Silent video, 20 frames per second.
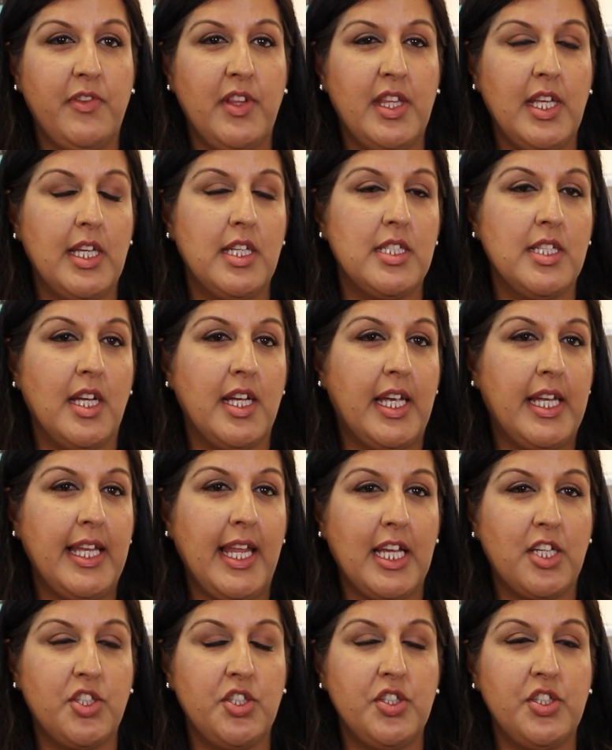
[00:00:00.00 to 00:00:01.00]
for things like
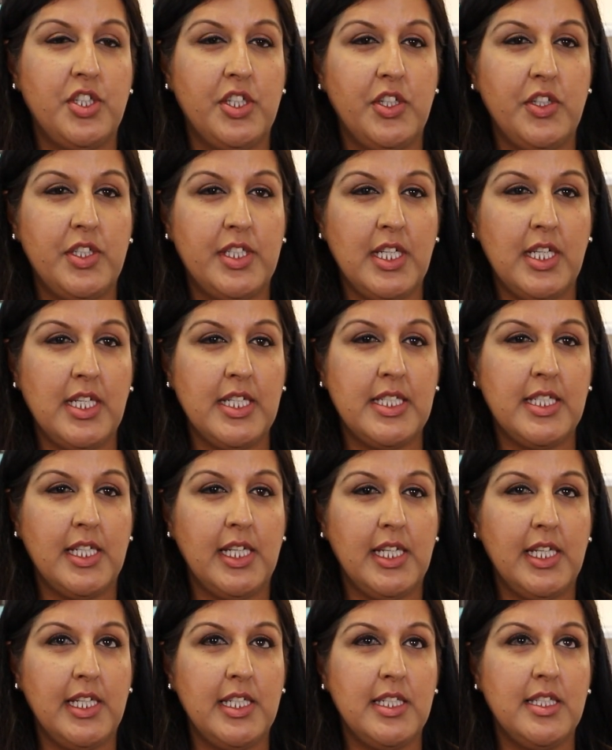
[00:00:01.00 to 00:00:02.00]
connection to
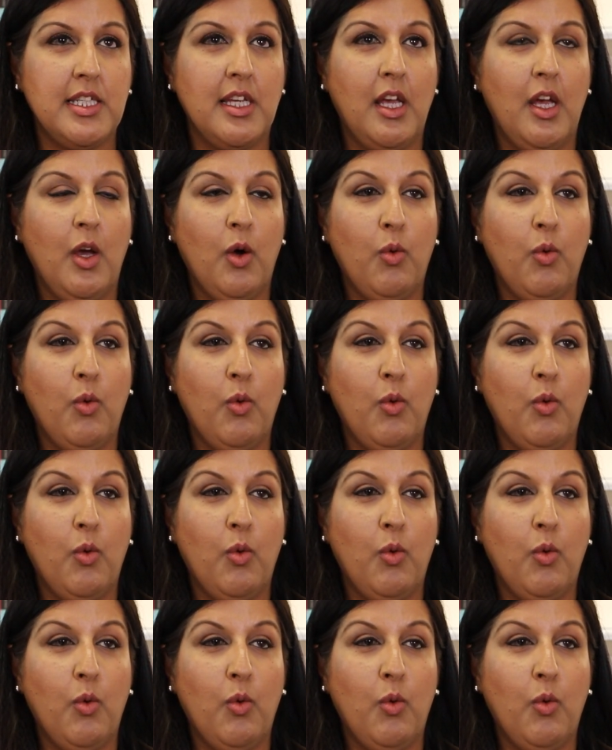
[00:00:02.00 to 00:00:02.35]
utilities,